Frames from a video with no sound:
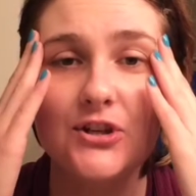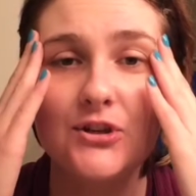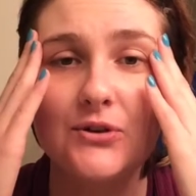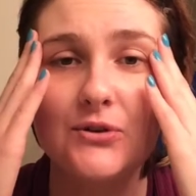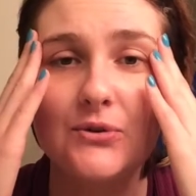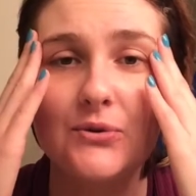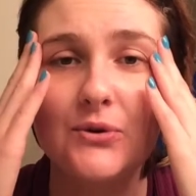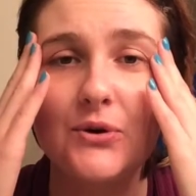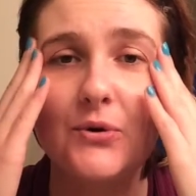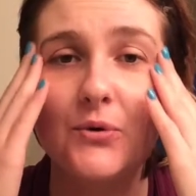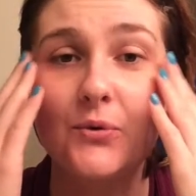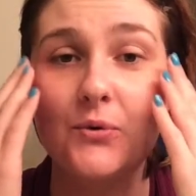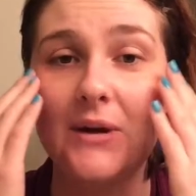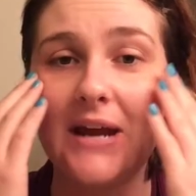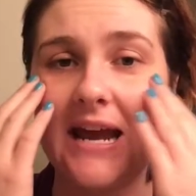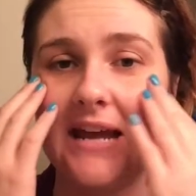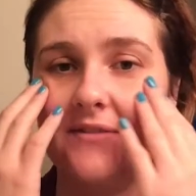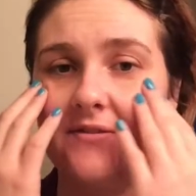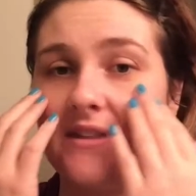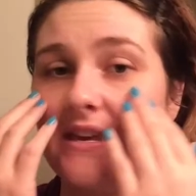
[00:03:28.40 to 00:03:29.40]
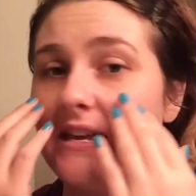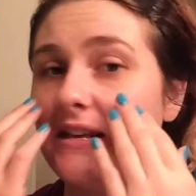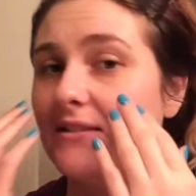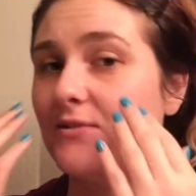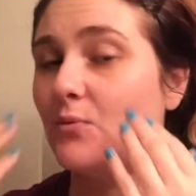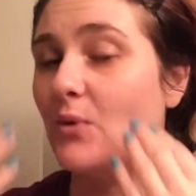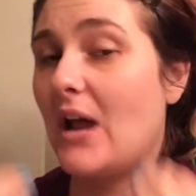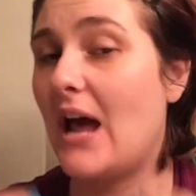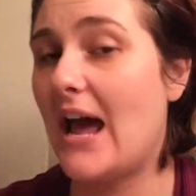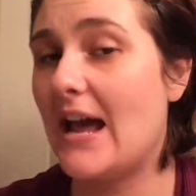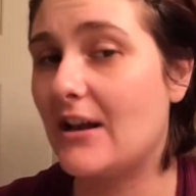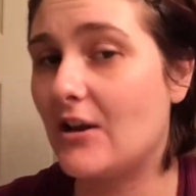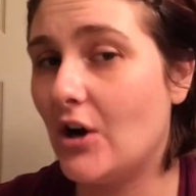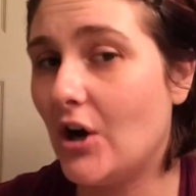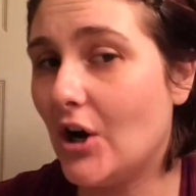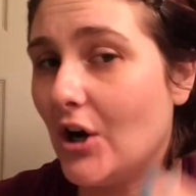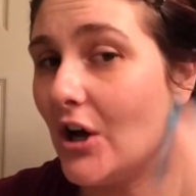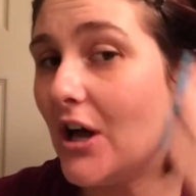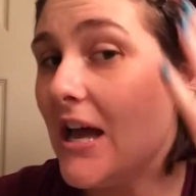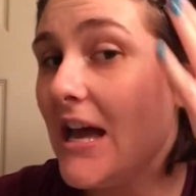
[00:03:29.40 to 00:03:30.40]
to create these, what I
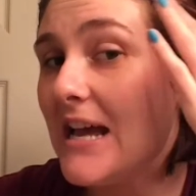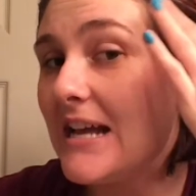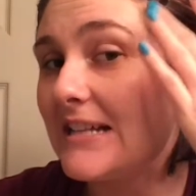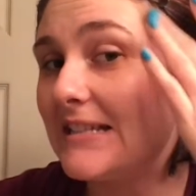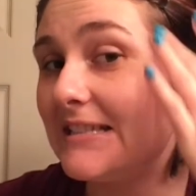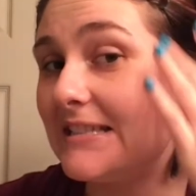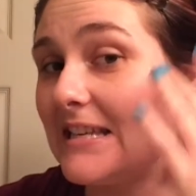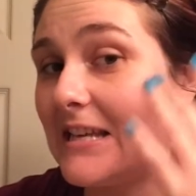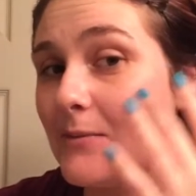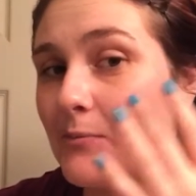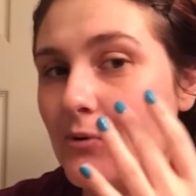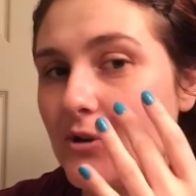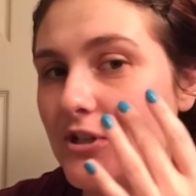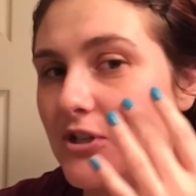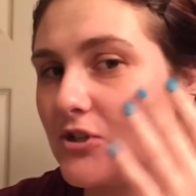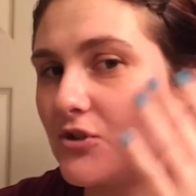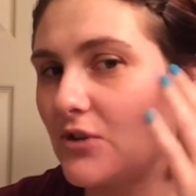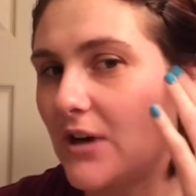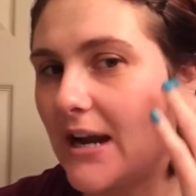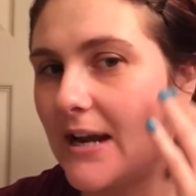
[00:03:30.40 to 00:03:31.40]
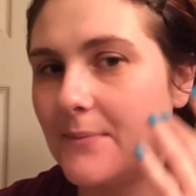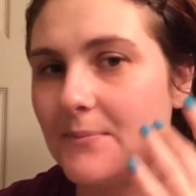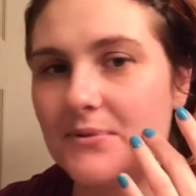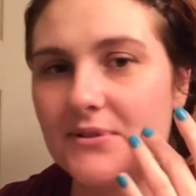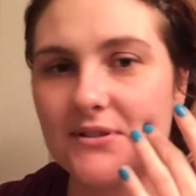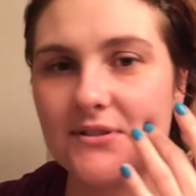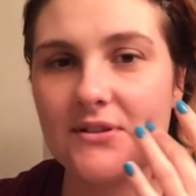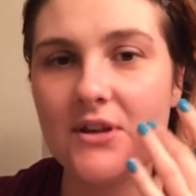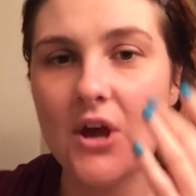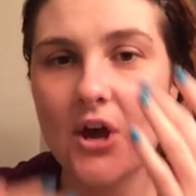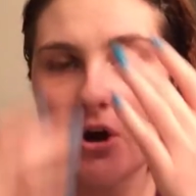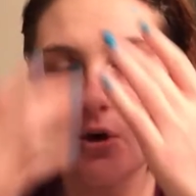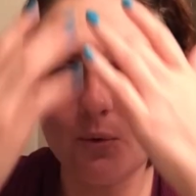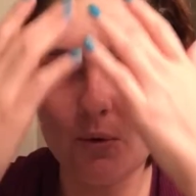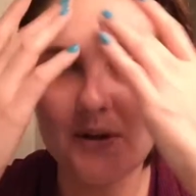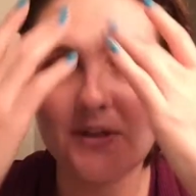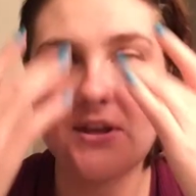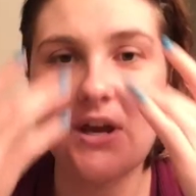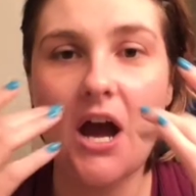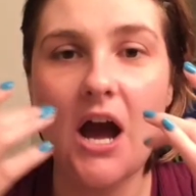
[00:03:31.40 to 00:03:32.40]
call zebra stripes
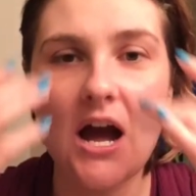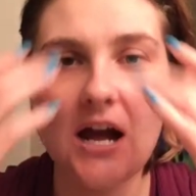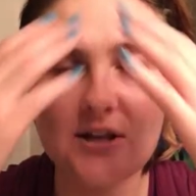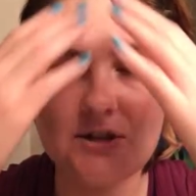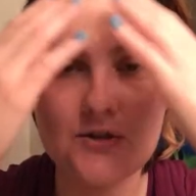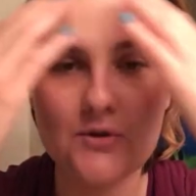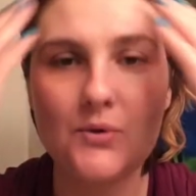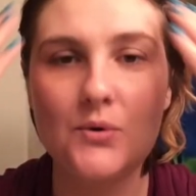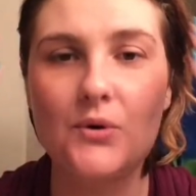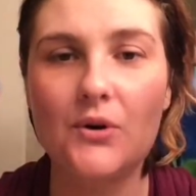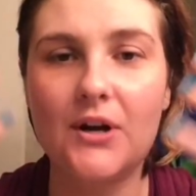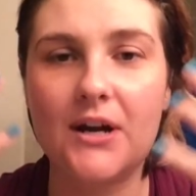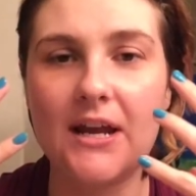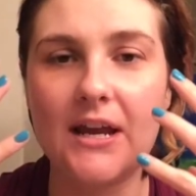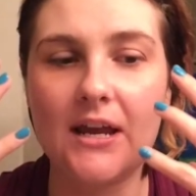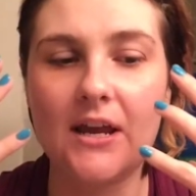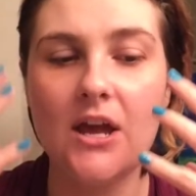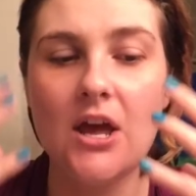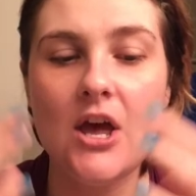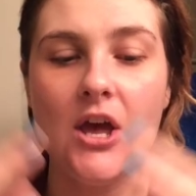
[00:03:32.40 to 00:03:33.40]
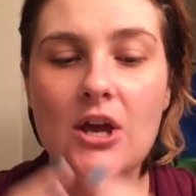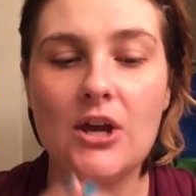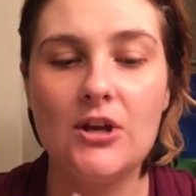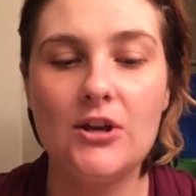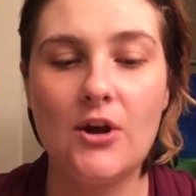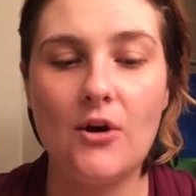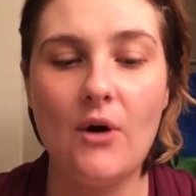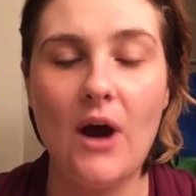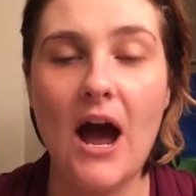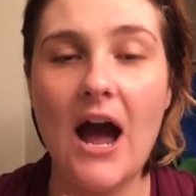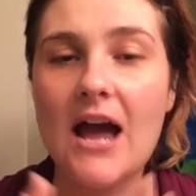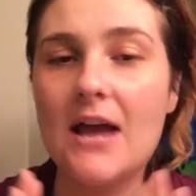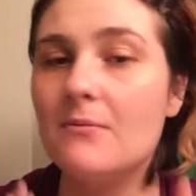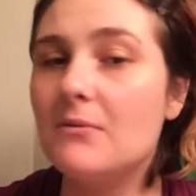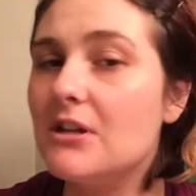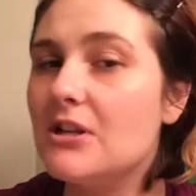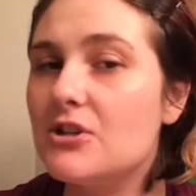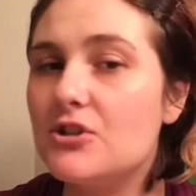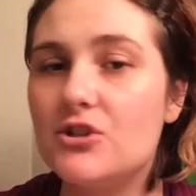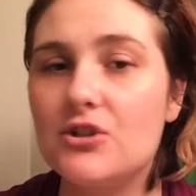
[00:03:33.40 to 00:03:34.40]
with contouring.
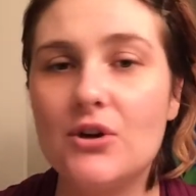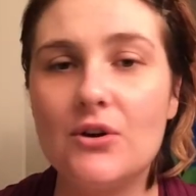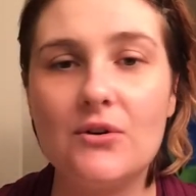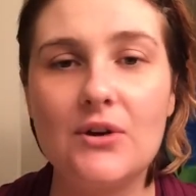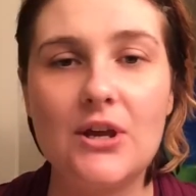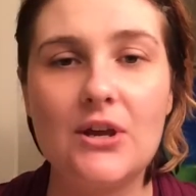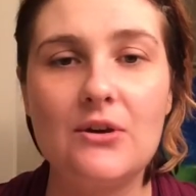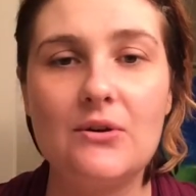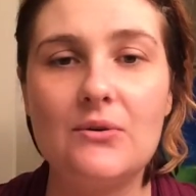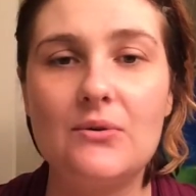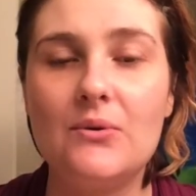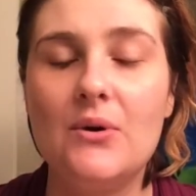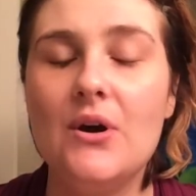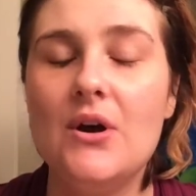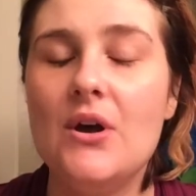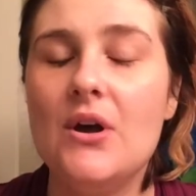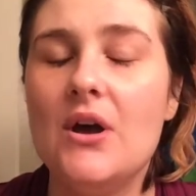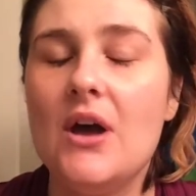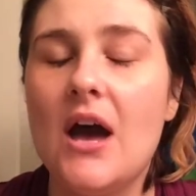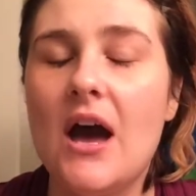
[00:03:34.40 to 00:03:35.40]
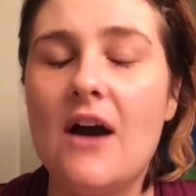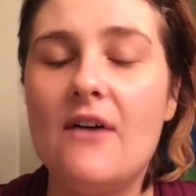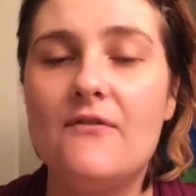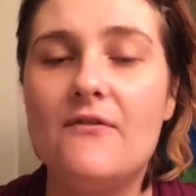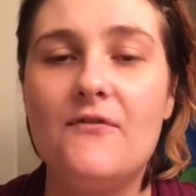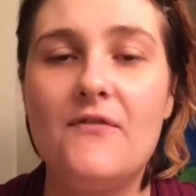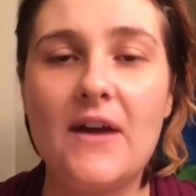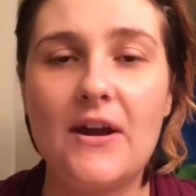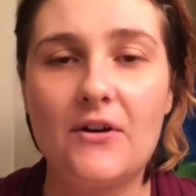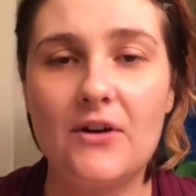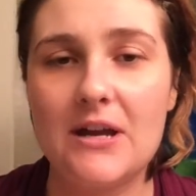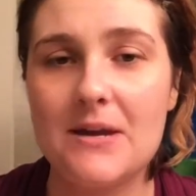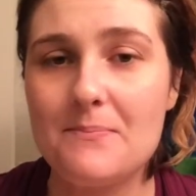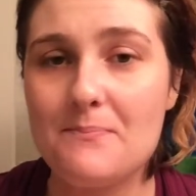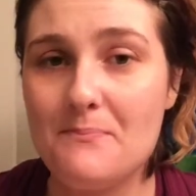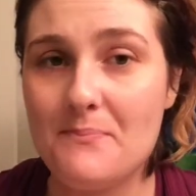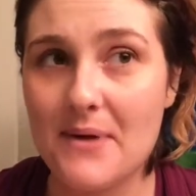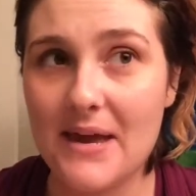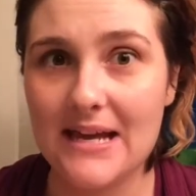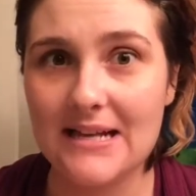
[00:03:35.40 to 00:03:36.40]
I'm going to show you a very
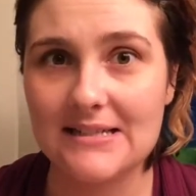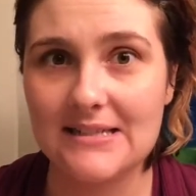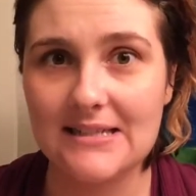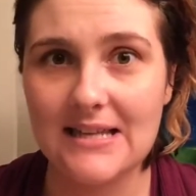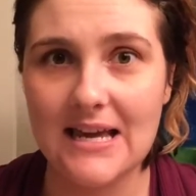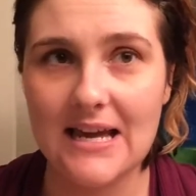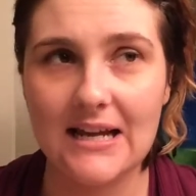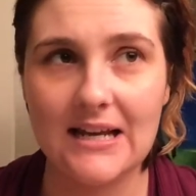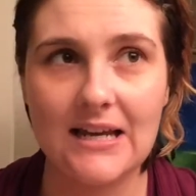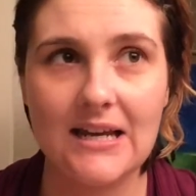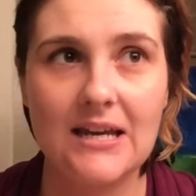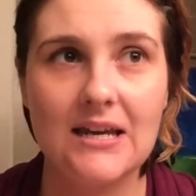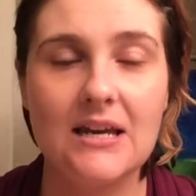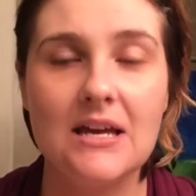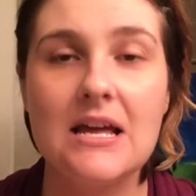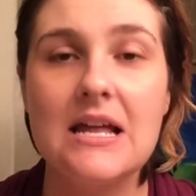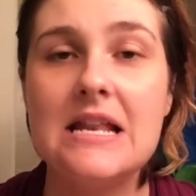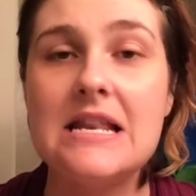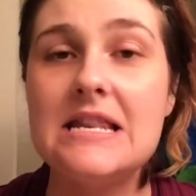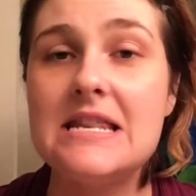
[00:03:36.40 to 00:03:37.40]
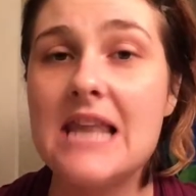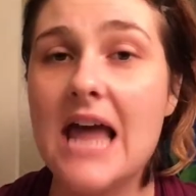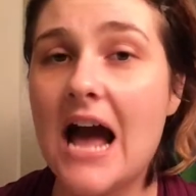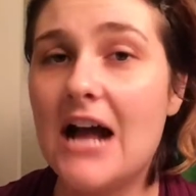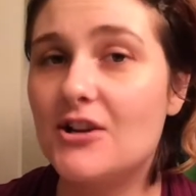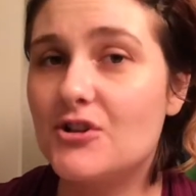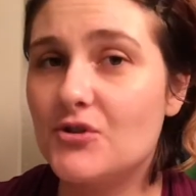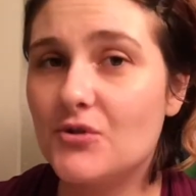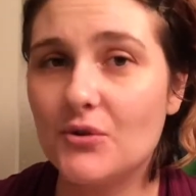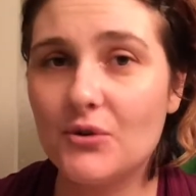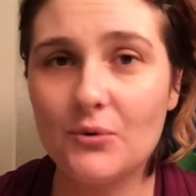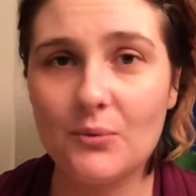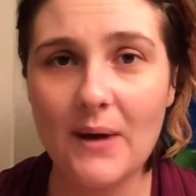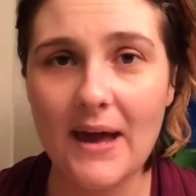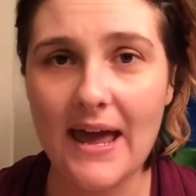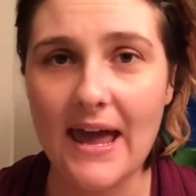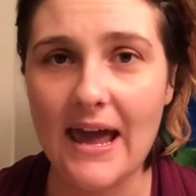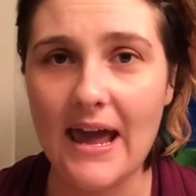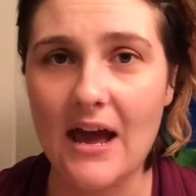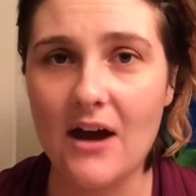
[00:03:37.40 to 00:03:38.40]
basic, natural
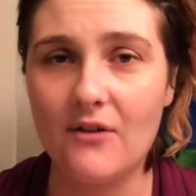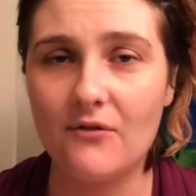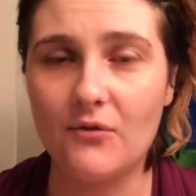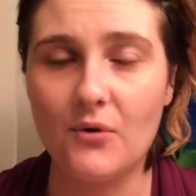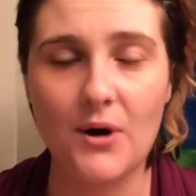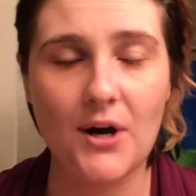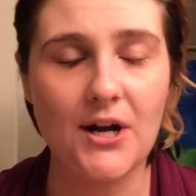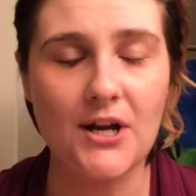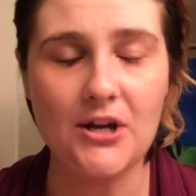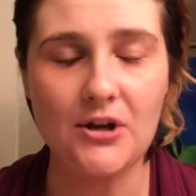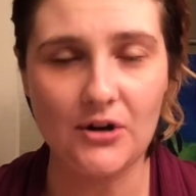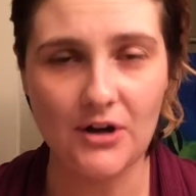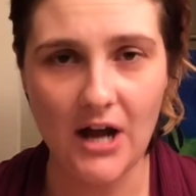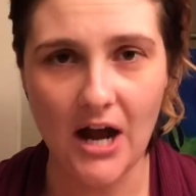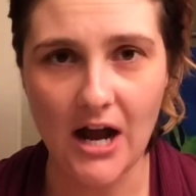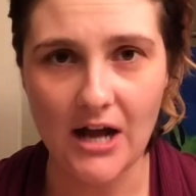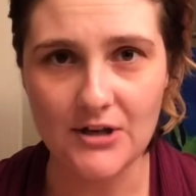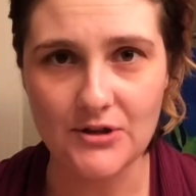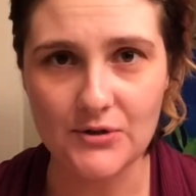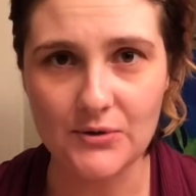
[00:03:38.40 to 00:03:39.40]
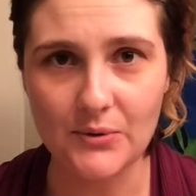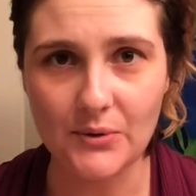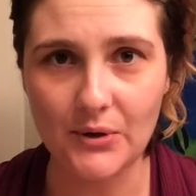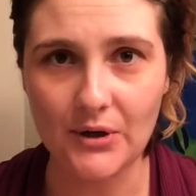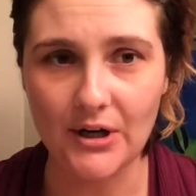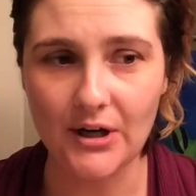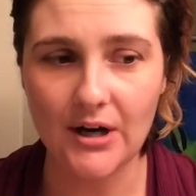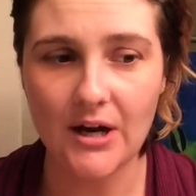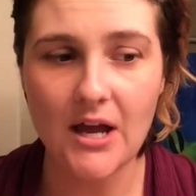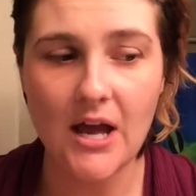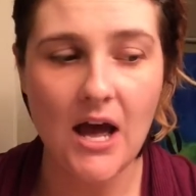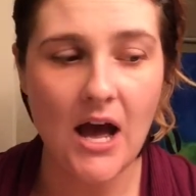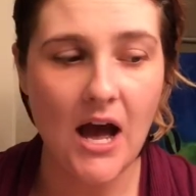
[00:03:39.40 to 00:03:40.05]
way of wearing your contour